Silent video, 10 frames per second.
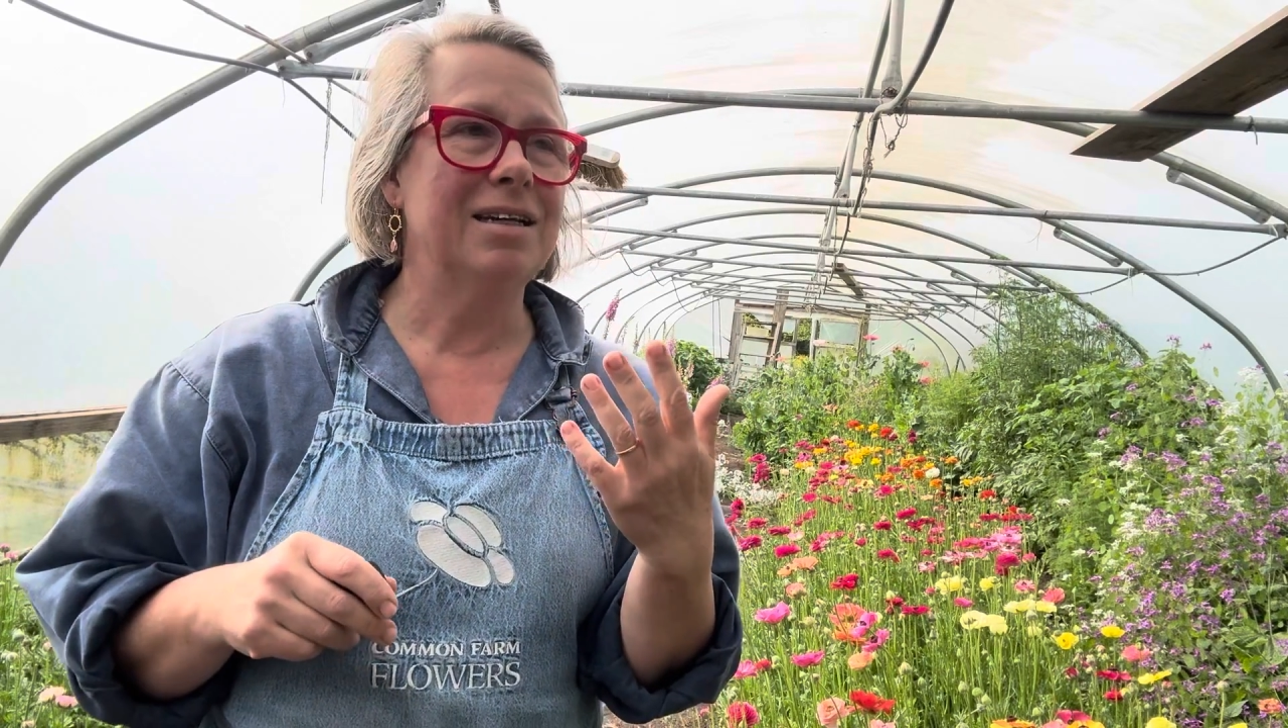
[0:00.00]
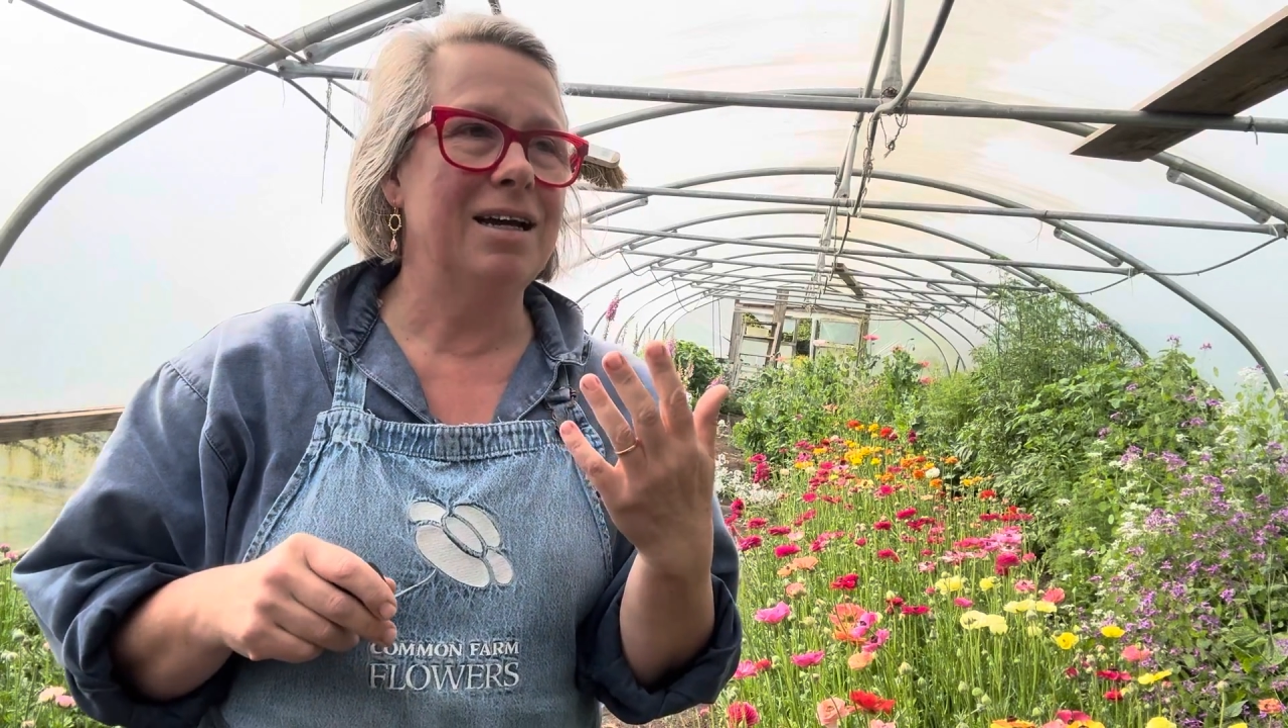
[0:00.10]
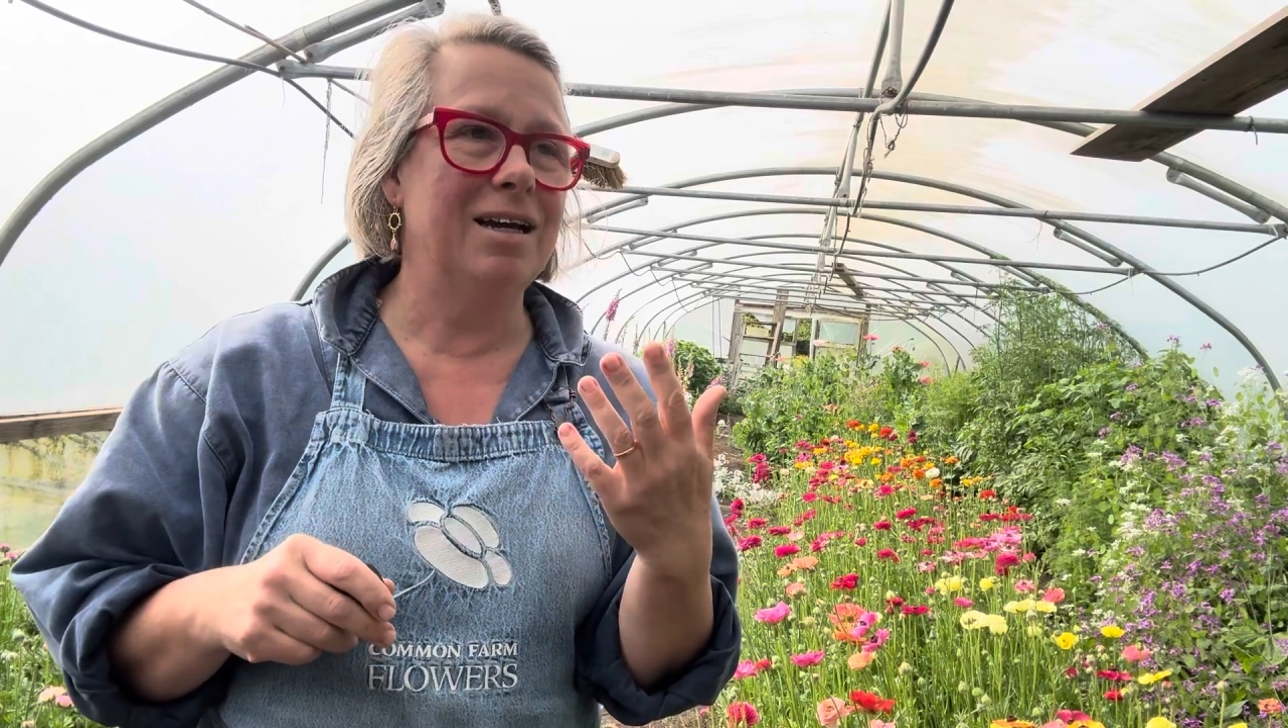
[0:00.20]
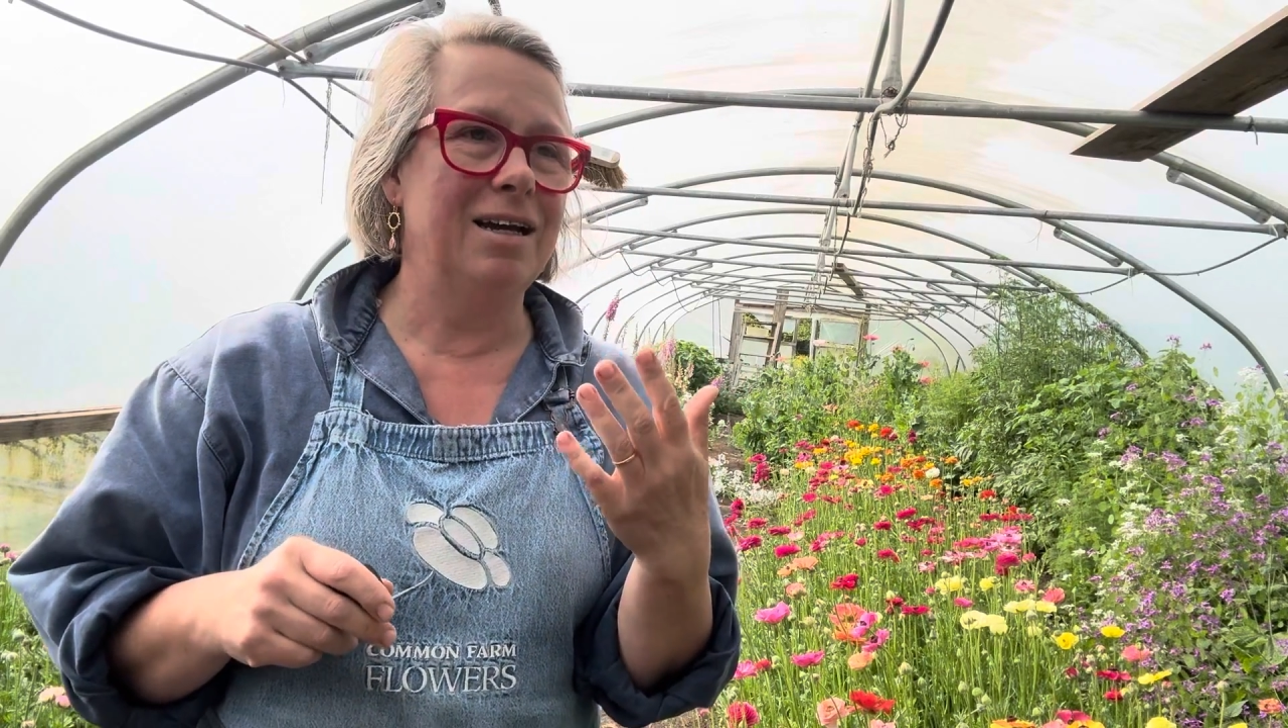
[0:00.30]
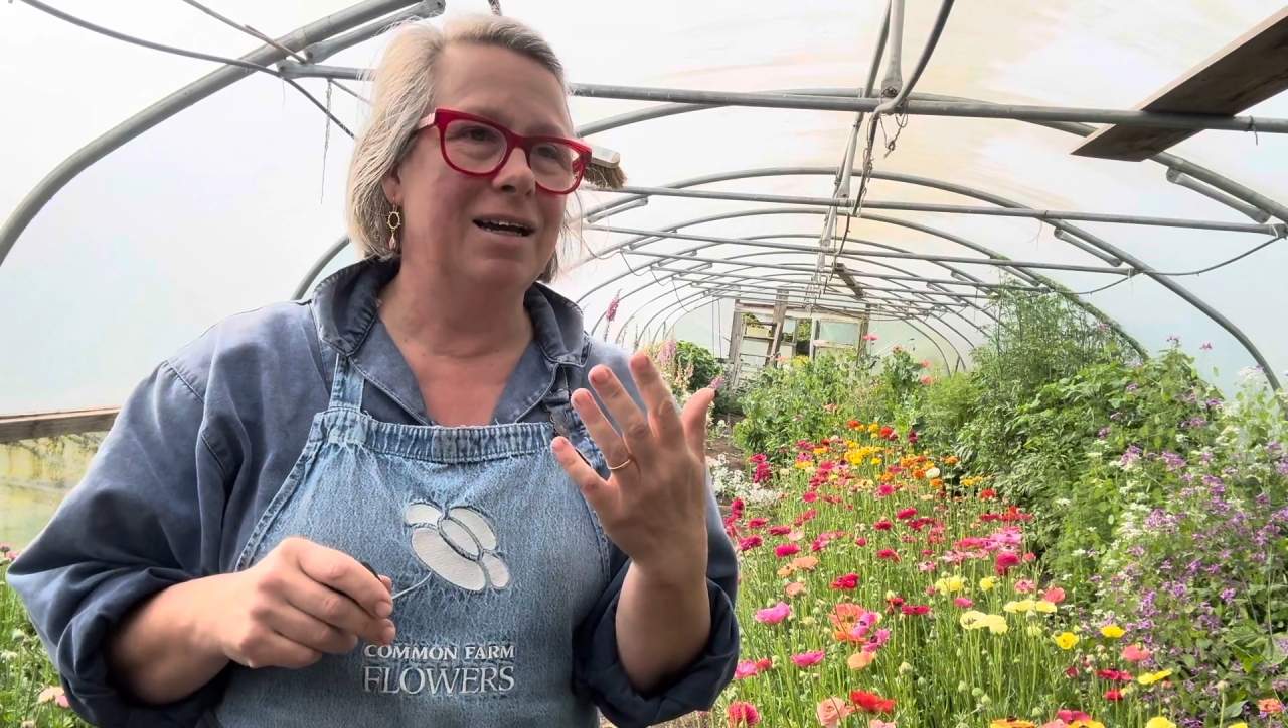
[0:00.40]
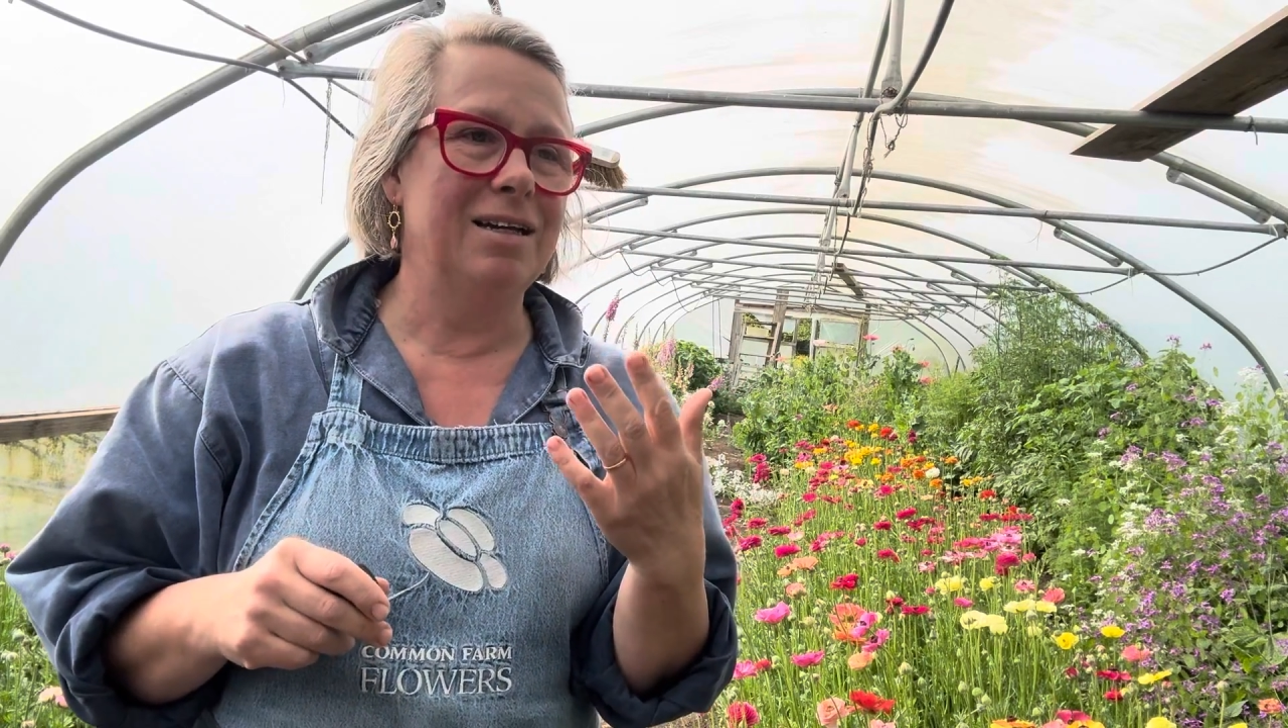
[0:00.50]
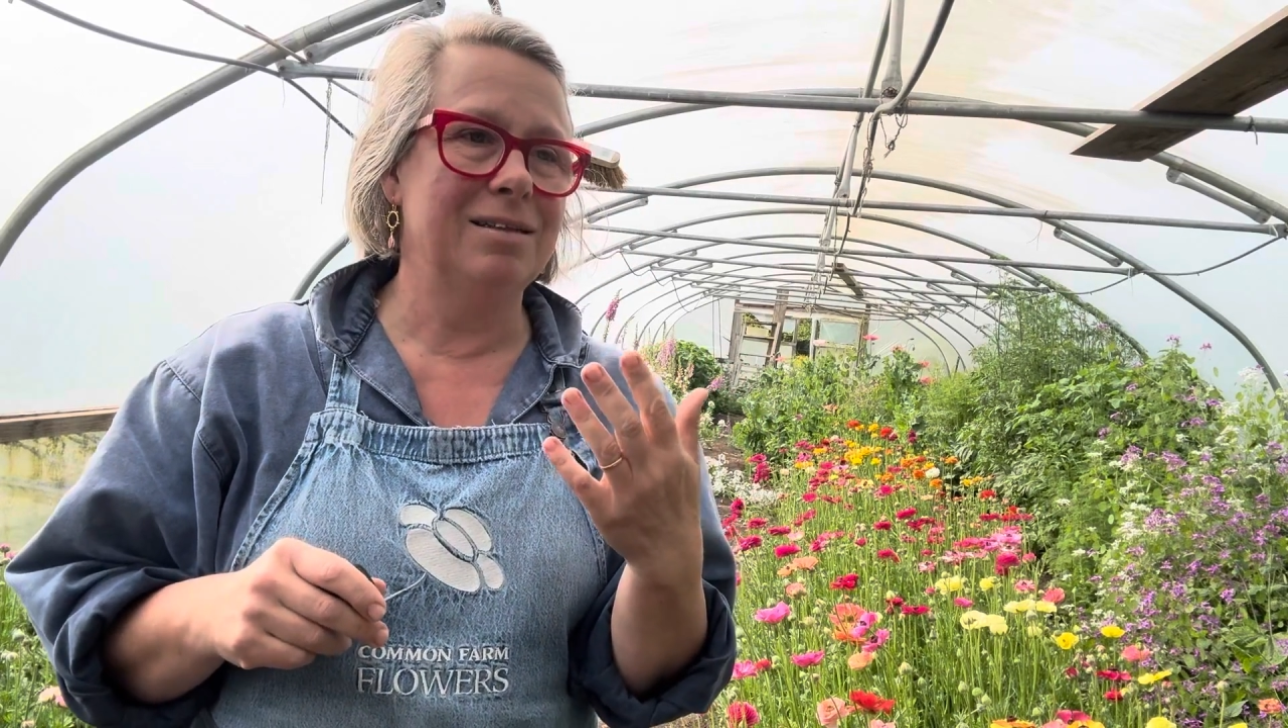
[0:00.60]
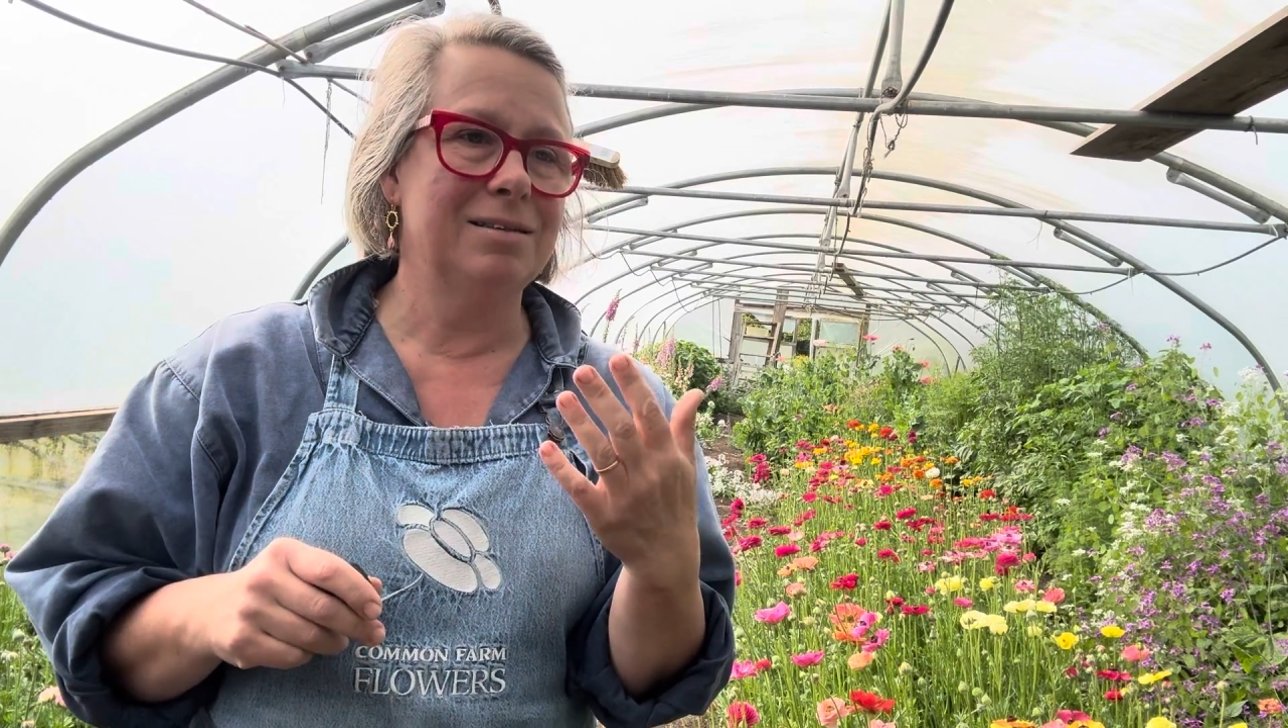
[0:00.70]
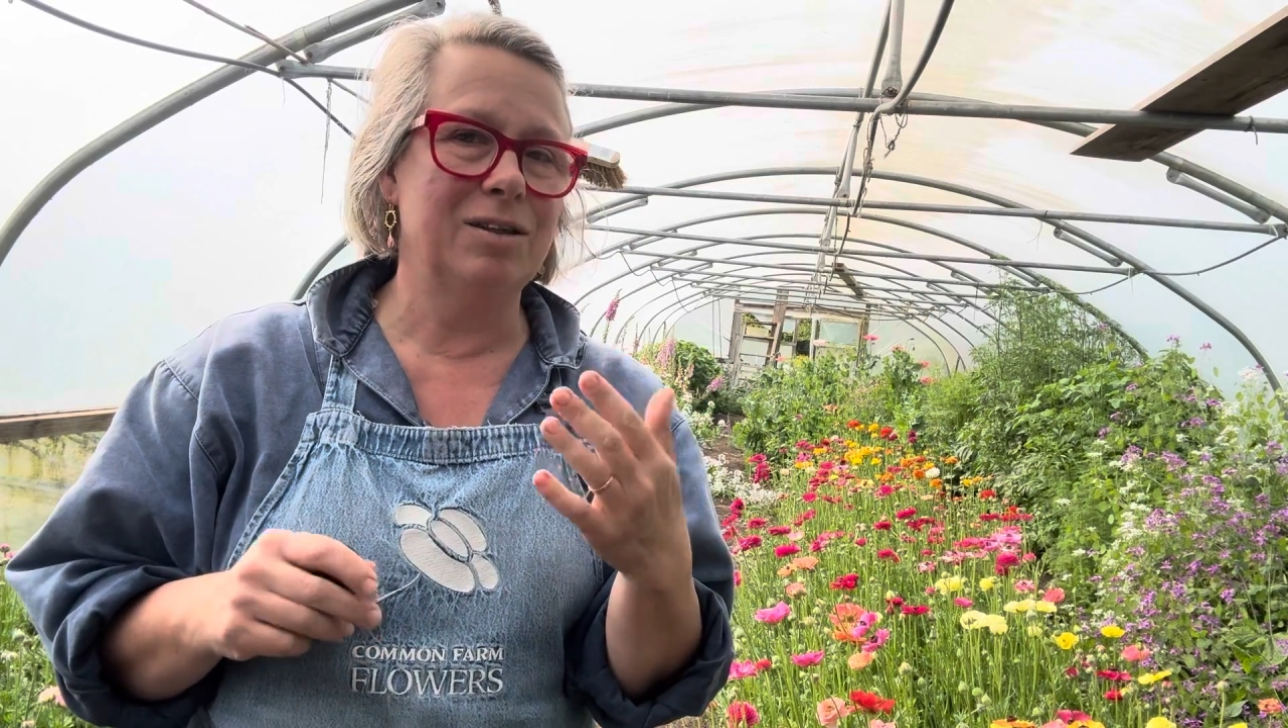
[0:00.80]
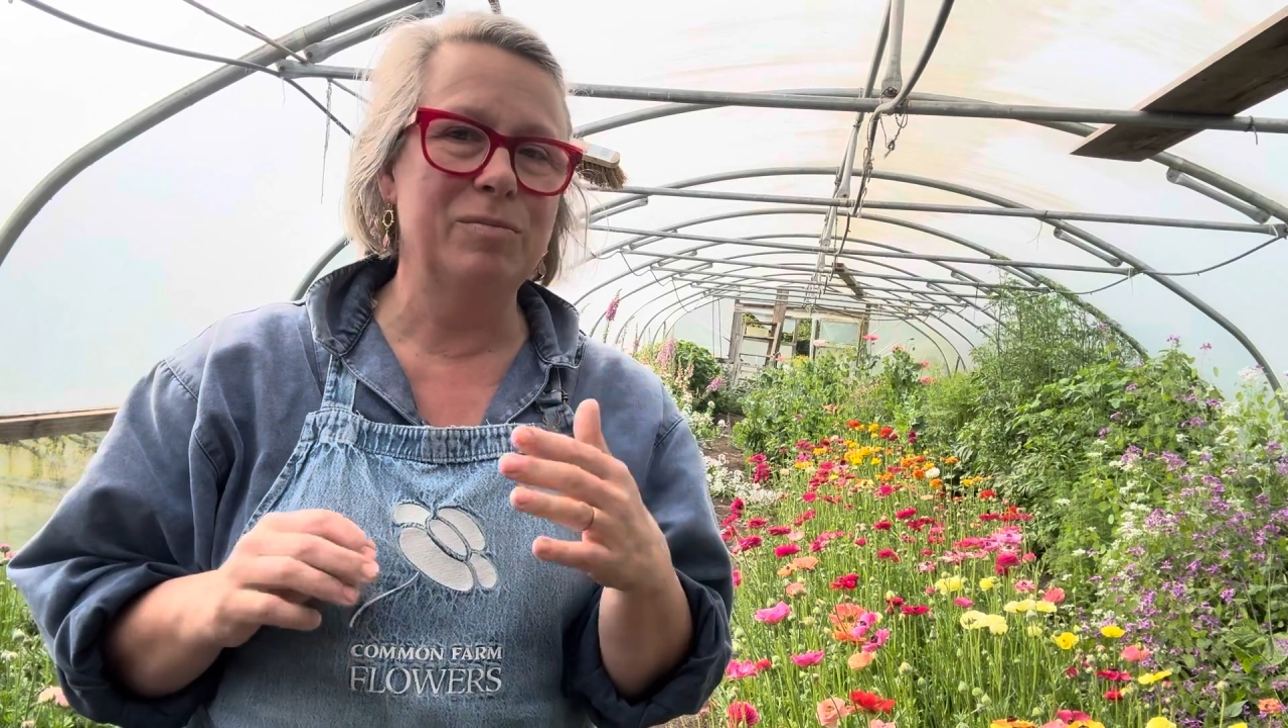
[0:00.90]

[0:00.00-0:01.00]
so